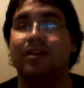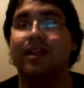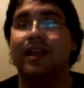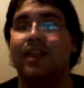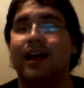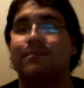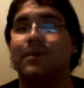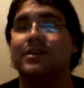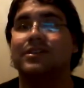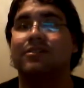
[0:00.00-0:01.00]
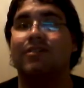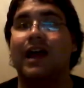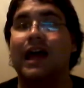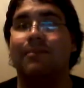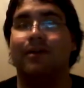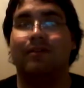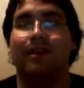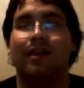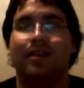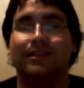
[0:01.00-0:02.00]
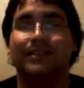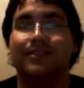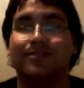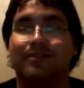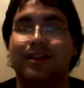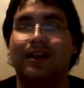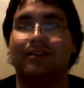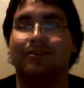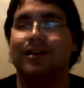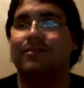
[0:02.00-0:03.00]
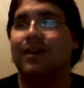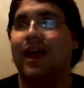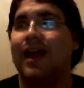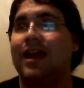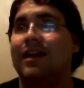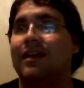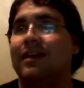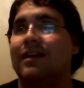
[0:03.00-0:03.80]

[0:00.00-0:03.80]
and half Boston Crab, a scissors lock around the head,